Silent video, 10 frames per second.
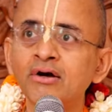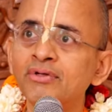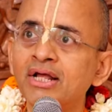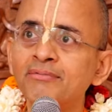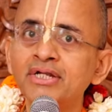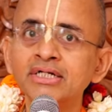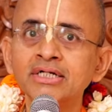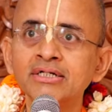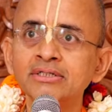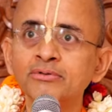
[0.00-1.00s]
Now in
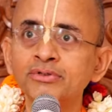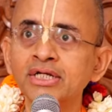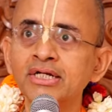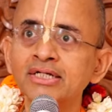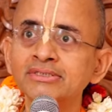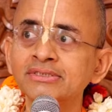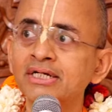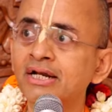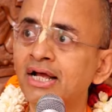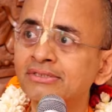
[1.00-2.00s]
America, the cooking classes
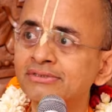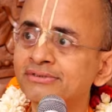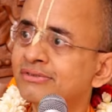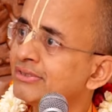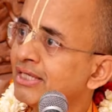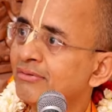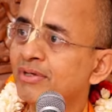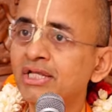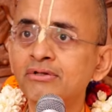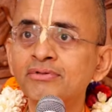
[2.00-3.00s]
attracts in
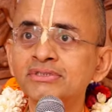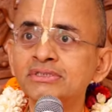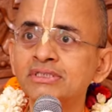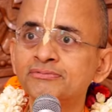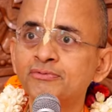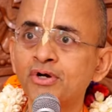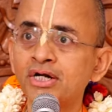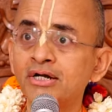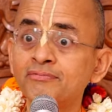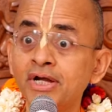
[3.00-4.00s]
many universities
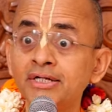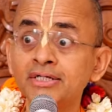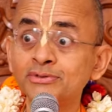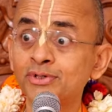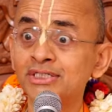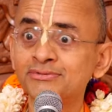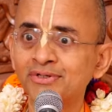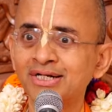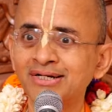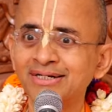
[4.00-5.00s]
400, 500 students
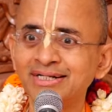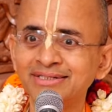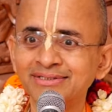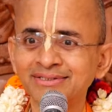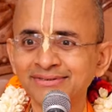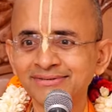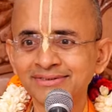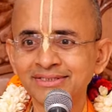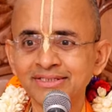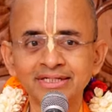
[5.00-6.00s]
were learning
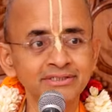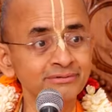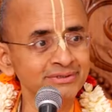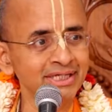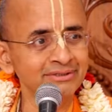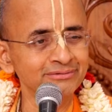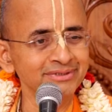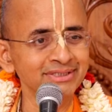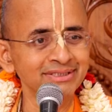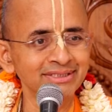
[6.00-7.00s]
Indian cuisine
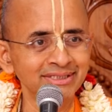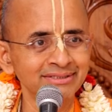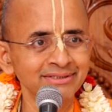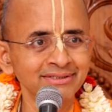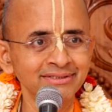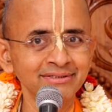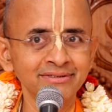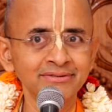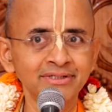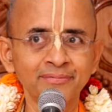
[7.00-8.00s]
cooking. Huh?
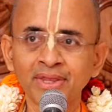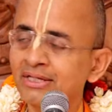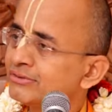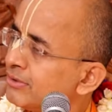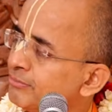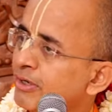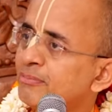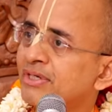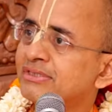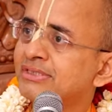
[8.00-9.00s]
Yeah. So
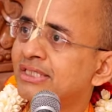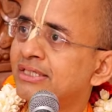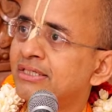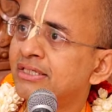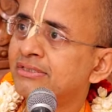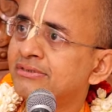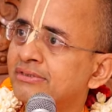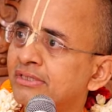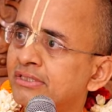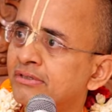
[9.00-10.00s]
Prabhupada said
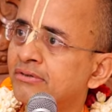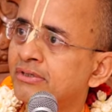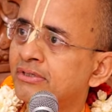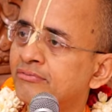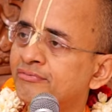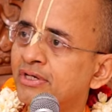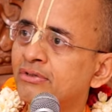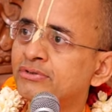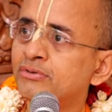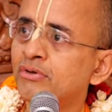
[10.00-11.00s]
Indians are the
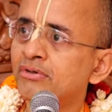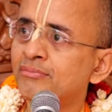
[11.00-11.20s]
fellows who